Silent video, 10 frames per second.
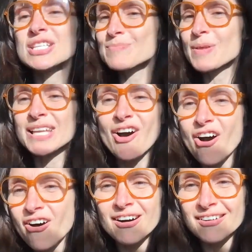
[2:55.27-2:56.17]
she has played
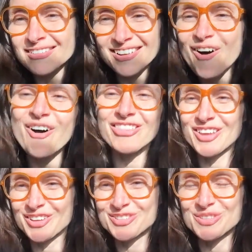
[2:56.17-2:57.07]
all
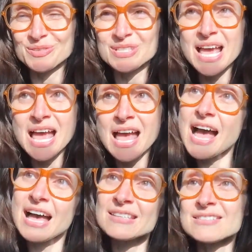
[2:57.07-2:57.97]
the ingenues.
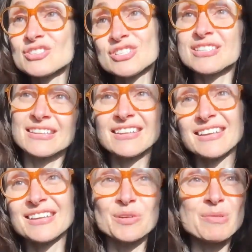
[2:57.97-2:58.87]
And she's
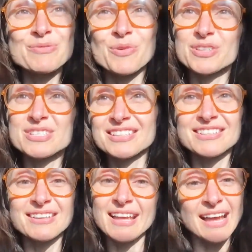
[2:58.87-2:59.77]
suddenly in her mid-40s
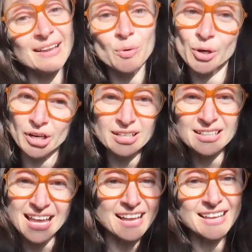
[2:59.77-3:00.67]
and can't work,
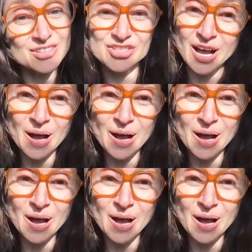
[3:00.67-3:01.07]
can't get a